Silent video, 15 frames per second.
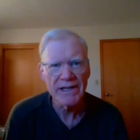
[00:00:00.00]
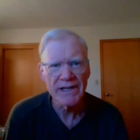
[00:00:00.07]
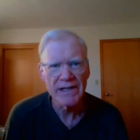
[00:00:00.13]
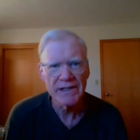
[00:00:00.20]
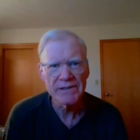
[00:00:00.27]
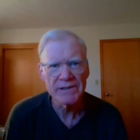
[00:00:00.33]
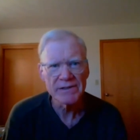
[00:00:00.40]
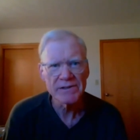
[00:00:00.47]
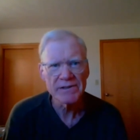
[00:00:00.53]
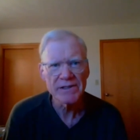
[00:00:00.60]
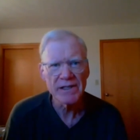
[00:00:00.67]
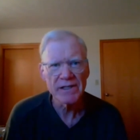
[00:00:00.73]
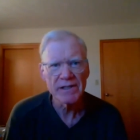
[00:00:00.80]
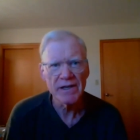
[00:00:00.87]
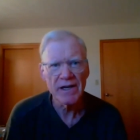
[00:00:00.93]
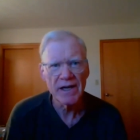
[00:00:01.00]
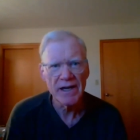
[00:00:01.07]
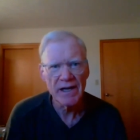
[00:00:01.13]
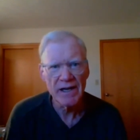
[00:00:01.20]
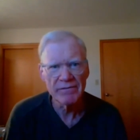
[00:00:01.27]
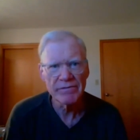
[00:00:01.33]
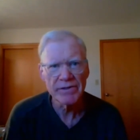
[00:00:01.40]
hills that are
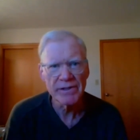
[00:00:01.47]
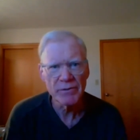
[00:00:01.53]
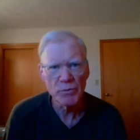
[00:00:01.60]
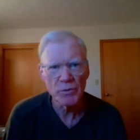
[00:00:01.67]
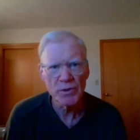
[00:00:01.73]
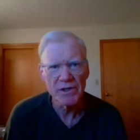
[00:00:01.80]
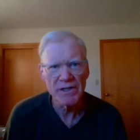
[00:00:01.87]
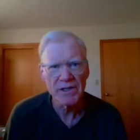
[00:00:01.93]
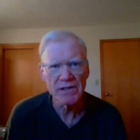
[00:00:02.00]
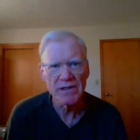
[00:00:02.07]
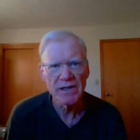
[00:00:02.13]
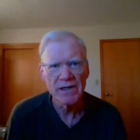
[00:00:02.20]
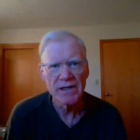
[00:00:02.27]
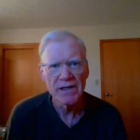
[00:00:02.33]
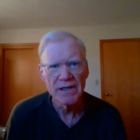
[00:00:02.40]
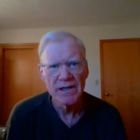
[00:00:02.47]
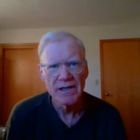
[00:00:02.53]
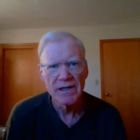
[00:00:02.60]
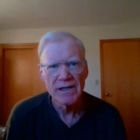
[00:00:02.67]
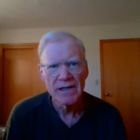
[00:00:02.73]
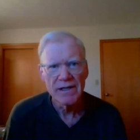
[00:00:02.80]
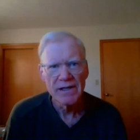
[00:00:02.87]
heavily wooded.
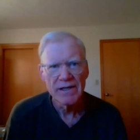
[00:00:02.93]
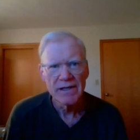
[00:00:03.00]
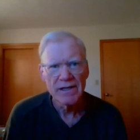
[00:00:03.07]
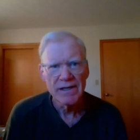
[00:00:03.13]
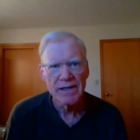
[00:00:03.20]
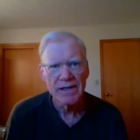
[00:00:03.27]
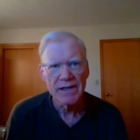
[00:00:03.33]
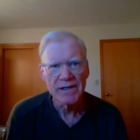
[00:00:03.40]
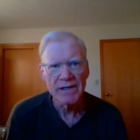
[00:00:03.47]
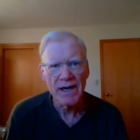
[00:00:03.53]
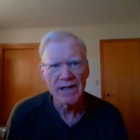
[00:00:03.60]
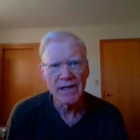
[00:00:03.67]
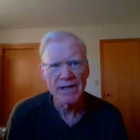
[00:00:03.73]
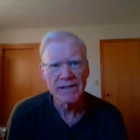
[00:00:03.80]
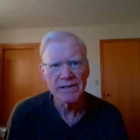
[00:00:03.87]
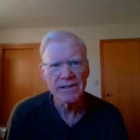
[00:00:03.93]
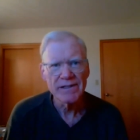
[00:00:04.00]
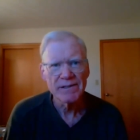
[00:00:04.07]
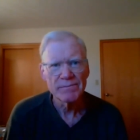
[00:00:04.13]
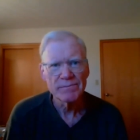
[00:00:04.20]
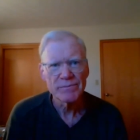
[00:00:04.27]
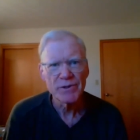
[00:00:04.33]
And I like
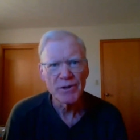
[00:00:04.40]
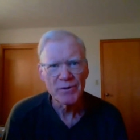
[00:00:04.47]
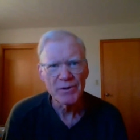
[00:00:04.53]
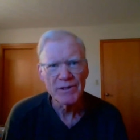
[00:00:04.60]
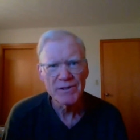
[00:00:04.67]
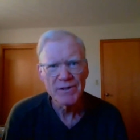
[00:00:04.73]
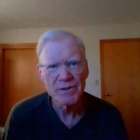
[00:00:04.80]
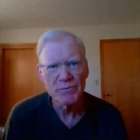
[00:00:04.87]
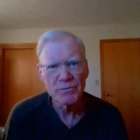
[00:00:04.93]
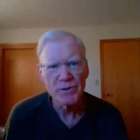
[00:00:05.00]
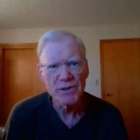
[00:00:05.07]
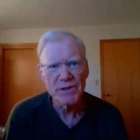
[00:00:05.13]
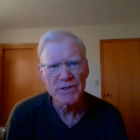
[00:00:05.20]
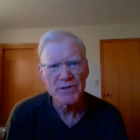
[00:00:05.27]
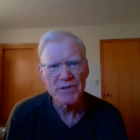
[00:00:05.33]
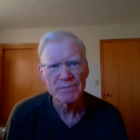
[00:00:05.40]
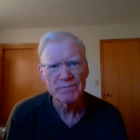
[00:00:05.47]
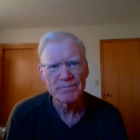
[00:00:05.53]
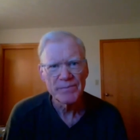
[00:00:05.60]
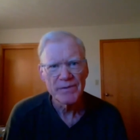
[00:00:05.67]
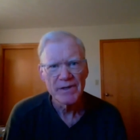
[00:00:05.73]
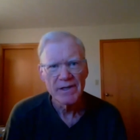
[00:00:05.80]
to go into the woods
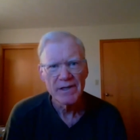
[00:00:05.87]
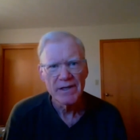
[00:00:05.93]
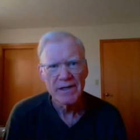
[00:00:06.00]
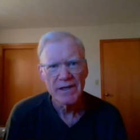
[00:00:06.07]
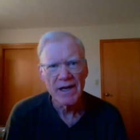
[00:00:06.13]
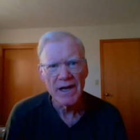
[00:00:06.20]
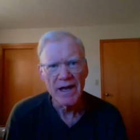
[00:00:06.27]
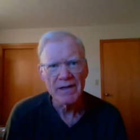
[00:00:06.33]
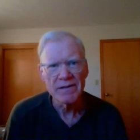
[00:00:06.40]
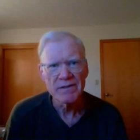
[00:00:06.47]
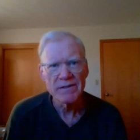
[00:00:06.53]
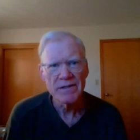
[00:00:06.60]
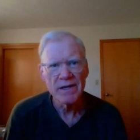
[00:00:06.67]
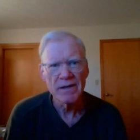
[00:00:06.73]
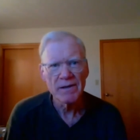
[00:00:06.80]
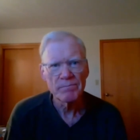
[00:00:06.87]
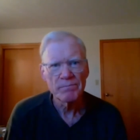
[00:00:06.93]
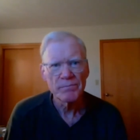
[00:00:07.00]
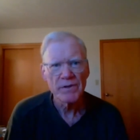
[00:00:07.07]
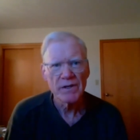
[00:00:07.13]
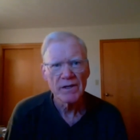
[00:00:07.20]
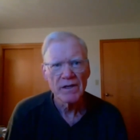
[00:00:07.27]
and to
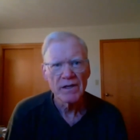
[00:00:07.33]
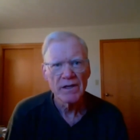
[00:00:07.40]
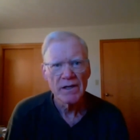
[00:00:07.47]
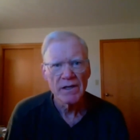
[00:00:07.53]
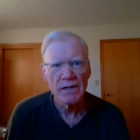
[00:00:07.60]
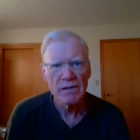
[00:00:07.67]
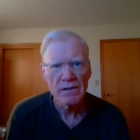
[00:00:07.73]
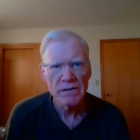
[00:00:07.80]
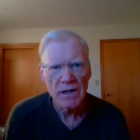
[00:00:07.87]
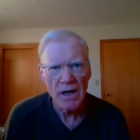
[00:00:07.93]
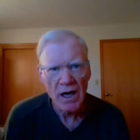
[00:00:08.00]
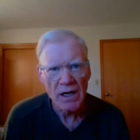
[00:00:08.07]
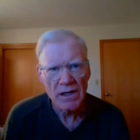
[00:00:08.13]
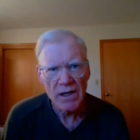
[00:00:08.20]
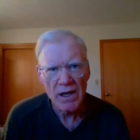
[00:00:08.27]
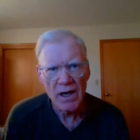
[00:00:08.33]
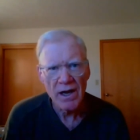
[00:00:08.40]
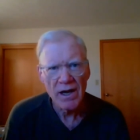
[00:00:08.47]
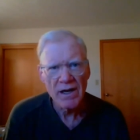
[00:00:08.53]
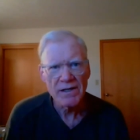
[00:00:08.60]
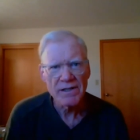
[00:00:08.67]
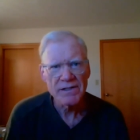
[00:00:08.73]
cut
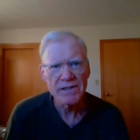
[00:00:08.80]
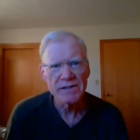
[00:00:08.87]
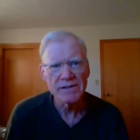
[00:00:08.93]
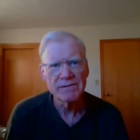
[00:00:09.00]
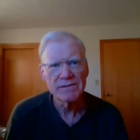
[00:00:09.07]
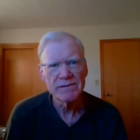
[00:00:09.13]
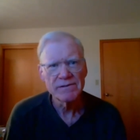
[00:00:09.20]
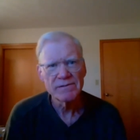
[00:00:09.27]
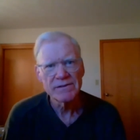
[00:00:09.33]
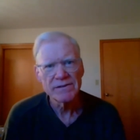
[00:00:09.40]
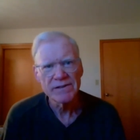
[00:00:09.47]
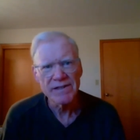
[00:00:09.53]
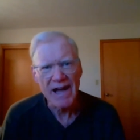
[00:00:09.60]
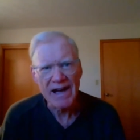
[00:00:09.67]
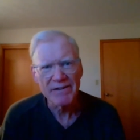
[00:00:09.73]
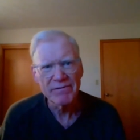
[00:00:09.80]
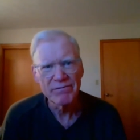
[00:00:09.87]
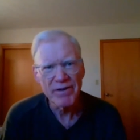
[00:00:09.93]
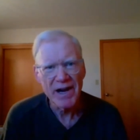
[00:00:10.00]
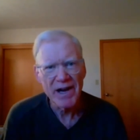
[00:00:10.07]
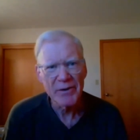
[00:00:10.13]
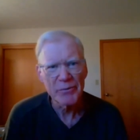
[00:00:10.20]
logs and stack
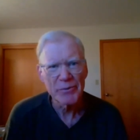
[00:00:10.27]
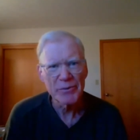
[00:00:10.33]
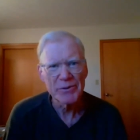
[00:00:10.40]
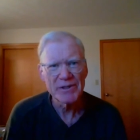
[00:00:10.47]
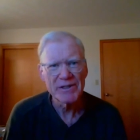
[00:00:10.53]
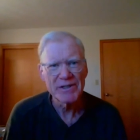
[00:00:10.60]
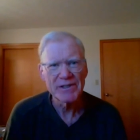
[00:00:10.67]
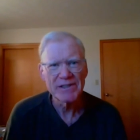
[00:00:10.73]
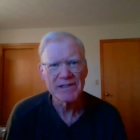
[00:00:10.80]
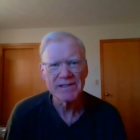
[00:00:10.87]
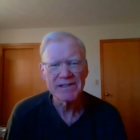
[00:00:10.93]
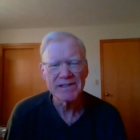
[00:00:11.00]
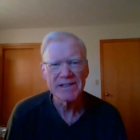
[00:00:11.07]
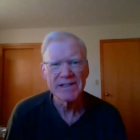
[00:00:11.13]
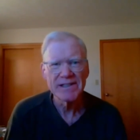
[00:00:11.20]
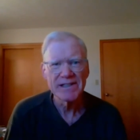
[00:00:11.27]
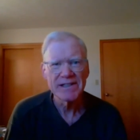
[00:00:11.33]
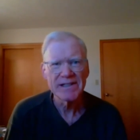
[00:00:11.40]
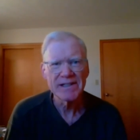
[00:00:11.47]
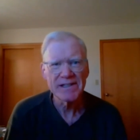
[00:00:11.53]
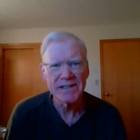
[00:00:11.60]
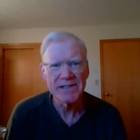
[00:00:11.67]
firewood and
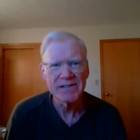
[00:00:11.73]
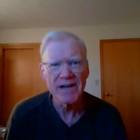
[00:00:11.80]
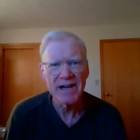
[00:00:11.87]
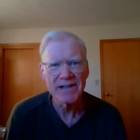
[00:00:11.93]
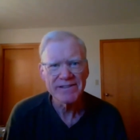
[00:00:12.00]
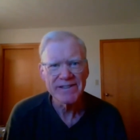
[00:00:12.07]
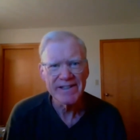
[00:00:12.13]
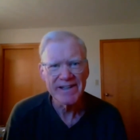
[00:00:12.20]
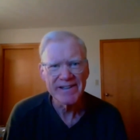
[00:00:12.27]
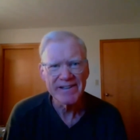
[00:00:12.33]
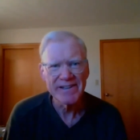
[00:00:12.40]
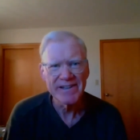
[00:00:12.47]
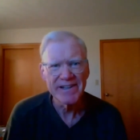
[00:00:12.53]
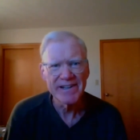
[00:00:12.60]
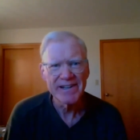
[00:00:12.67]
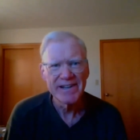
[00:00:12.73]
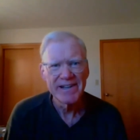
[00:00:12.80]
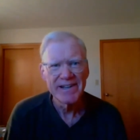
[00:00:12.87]
clear out the area.